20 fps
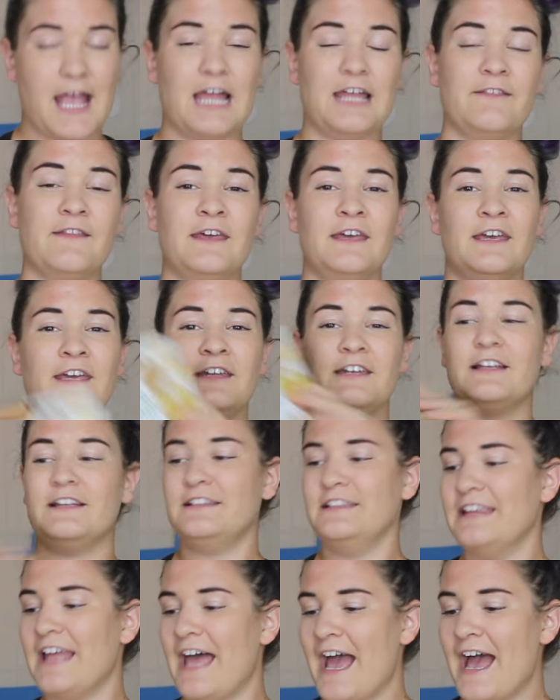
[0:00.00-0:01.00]
And
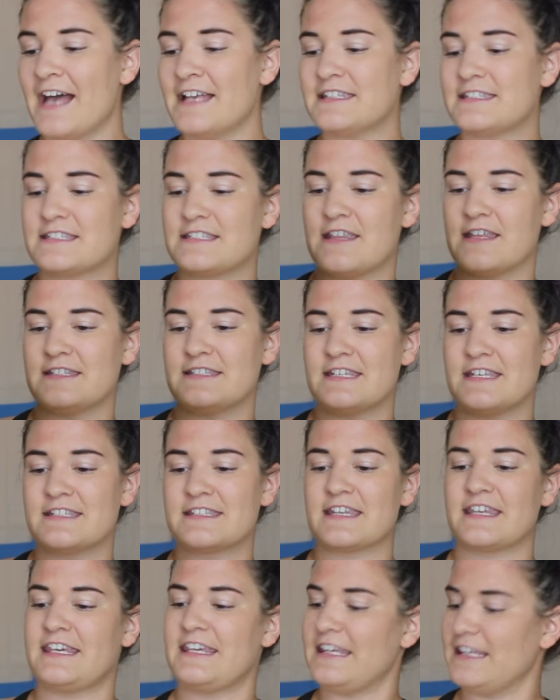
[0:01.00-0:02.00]
then last, this
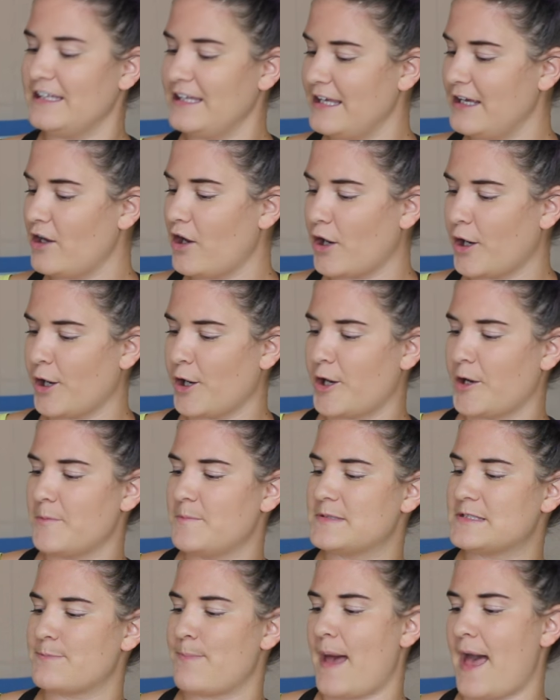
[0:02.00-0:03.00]
is Healing
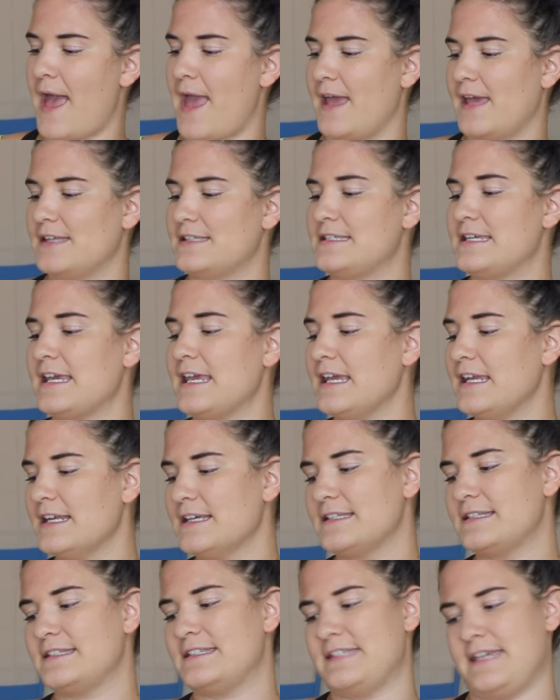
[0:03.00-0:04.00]
Herbs by
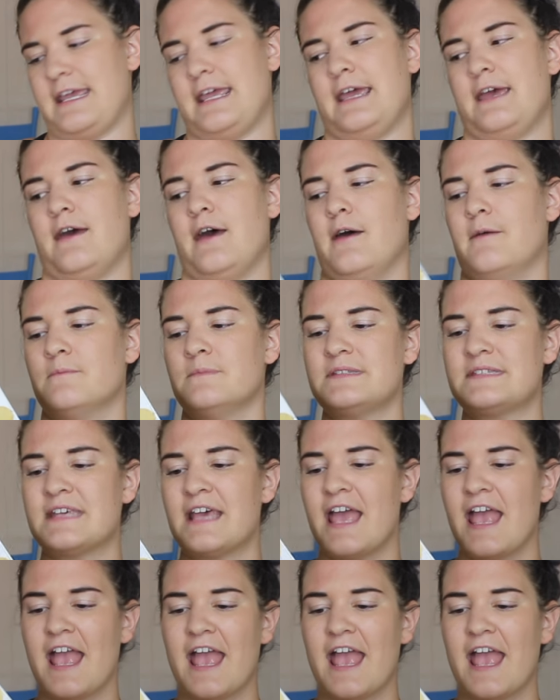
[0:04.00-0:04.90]
Tina Sams.